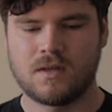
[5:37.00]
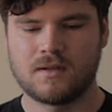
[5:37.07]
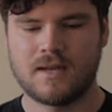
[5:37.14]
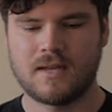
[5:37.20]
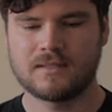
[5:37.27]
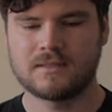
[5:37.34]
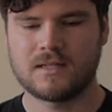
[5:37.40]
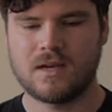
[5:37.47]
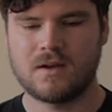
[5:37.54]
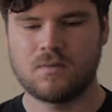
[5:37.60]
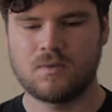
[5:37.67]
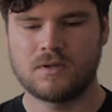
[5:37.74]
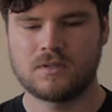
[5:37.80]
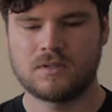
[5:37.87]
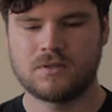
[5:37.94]
next, I
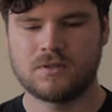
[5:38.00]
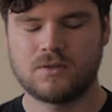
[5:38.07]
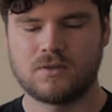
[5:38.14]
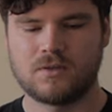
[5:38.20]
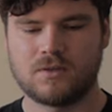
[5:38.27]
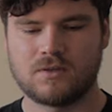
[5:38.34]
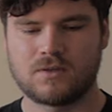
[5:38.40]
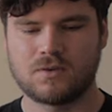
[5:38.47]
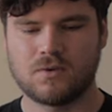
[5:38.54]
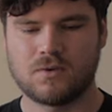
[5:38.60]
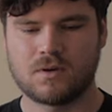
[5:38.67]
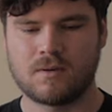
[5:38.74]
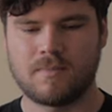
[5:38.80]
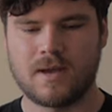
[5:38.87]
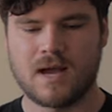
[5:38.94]
wanted to
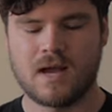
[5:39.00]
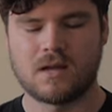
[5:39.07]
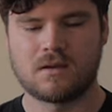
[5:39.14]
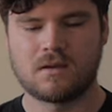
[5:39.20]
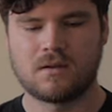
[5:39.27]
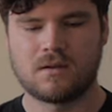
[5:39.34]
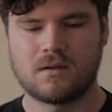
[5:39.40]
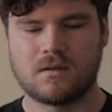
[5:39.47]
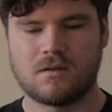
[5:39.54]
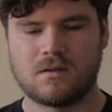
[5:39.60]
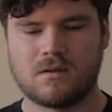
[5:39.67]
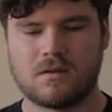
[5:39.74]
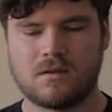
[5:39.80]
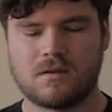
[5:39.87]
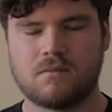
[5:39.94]
talk about
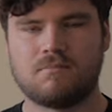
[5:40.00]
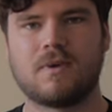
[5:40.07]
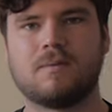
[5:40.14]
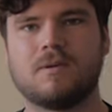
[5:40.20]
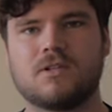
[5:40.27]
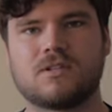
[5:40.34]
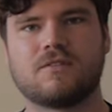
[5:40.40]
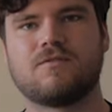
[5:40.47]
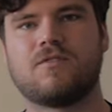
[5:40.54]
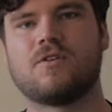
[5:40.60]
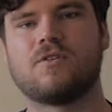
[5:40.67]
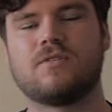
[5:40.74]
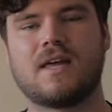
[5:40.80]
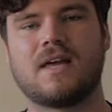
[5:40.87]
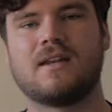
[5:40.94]
maybe just a
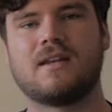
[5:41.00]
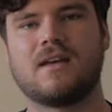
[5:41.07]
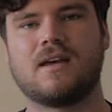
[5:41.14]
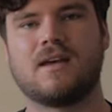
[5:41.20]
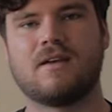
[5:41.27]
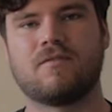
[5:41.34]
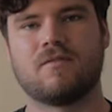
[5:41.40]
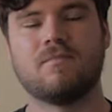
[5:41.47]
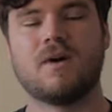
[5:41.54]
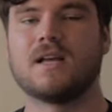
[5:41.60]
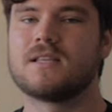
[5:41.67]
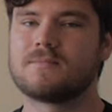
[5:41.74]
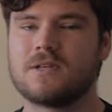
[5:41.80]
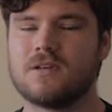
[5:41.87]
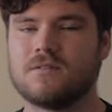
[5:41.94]
photo that it
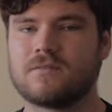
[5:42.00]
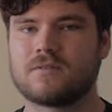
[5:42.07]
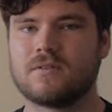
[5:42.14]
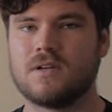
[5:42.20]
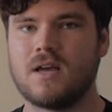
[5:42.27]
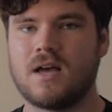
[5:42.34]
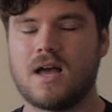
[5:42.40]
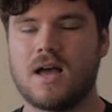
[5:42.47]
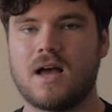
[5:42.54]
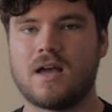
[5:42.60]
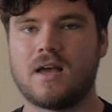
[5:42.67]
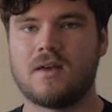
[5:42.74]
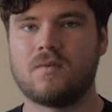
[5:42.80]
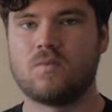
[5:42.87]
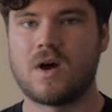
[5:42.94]
reminds me of.
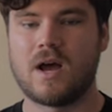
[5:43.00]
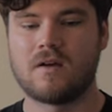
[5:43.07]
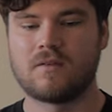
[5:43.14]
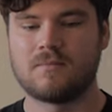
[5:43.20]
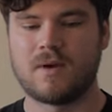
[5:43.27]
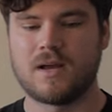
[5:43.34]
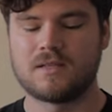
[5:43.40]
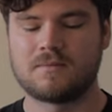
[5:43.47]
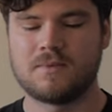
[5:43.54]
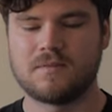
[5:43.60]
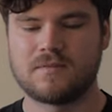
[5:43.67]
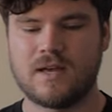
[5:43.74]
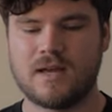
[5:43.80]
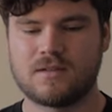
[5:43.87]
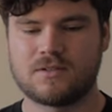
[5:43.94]
And why it reminds me
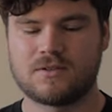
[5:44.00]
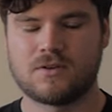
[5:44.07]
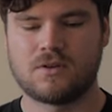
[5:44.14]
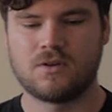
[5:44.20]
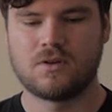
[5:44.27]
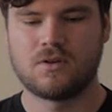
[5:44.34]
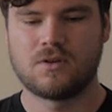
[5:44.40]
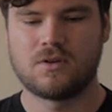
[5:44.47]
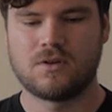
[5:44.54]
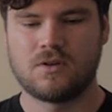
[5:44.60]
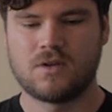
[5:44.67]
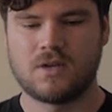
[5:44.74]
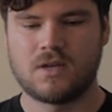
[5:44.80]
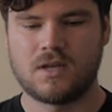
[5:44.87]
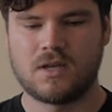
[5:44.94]
of that. So,
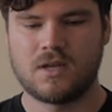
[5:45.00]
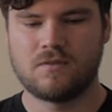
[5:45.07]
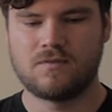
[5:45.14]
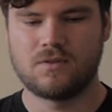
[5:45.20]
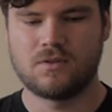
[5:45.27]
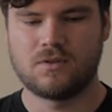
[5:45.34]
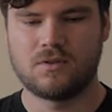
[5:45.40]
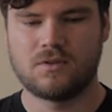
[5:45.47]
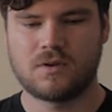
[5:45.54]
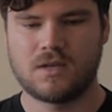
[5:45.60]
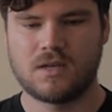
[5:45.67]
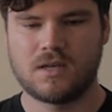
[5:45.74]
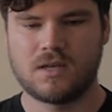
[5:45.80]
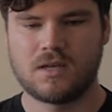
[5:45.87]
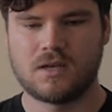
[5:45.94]
if you look
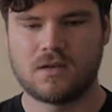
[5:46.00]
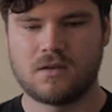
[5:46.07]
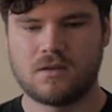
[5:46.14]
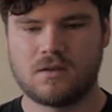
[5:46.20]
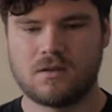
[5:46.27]
here,